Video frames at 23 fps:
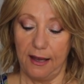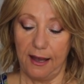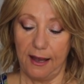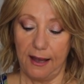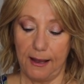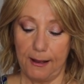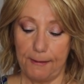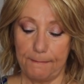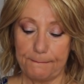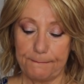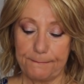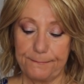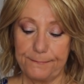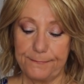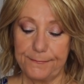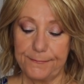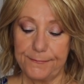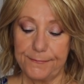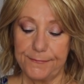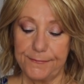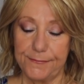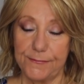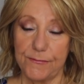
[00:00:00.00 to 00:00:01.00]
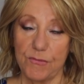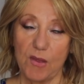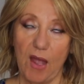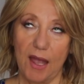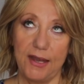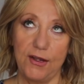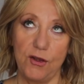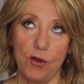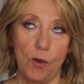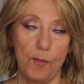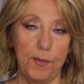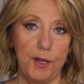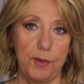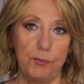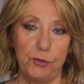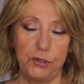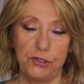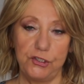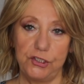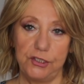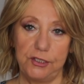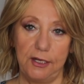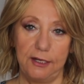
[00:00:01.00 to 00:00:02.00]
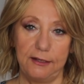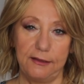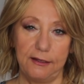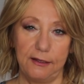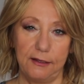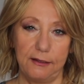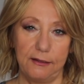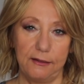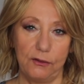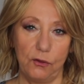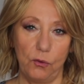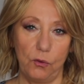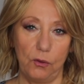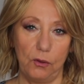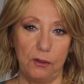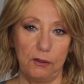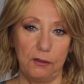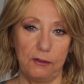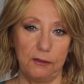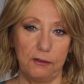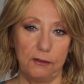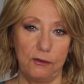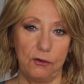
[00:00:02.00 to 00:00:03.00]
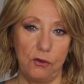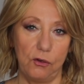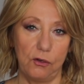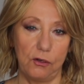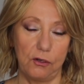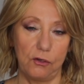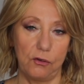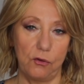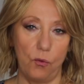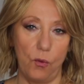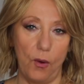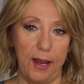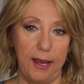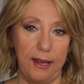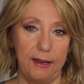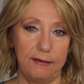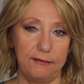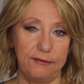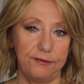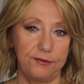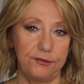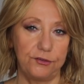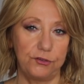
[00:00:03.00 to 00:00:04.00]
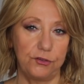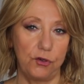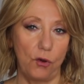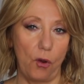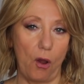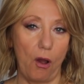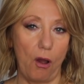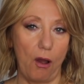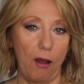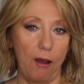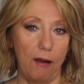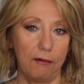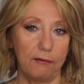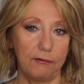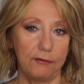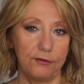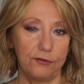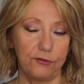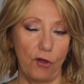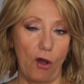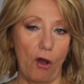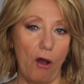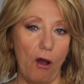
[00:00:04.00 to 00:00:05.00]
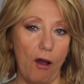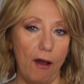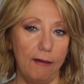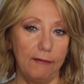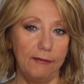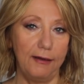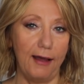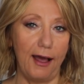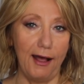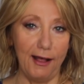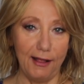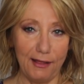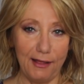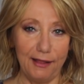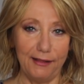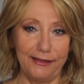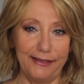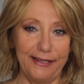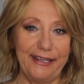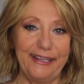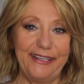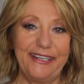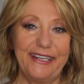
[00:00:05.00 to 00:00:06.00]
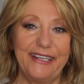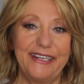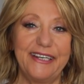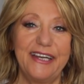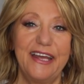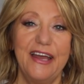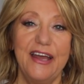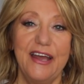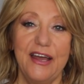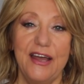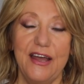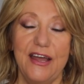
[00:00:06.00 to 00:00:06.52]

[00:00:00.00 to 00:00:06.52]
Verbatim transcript: um, I know I'm going to butcher it, the Gway Star Saw, I'll link it.